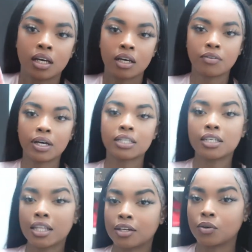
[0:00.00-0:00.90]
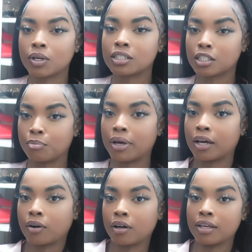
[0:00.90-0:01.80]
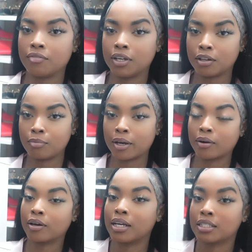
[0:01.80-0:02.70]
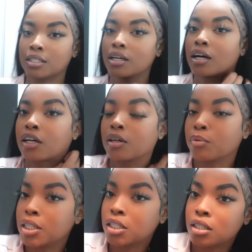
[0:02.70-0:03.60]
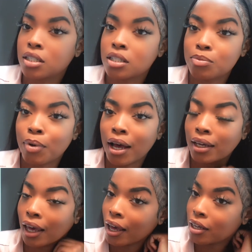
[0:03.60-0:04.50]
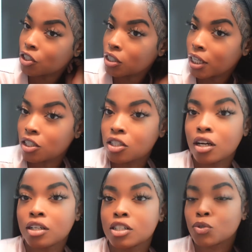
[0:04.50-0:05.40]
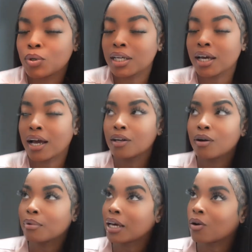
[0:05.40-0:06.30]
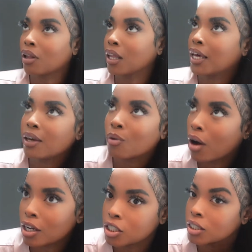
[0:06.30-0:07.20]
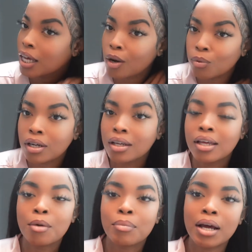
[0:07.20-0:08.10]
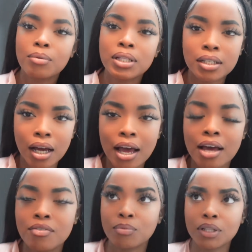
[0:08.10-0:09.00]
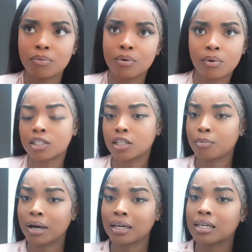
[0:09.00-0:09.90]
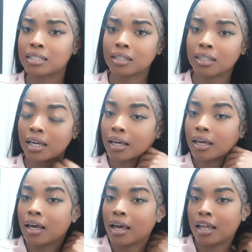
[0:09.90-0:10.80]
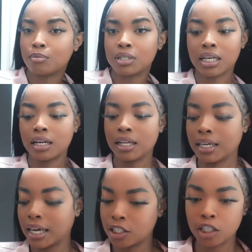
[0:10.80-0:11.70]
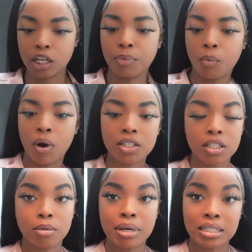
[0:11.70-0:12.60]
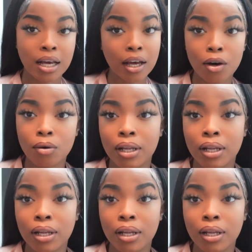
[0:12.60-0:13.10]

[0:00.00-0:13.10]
If you guys hear that noise in the background, that video in the background, that's Carisha's podcast. She's actually talking to Sweetie. I know I'm like late watching that one, but I haven't really been watching her podcast like that. And I'm just kind of like catching up and watching them as I go.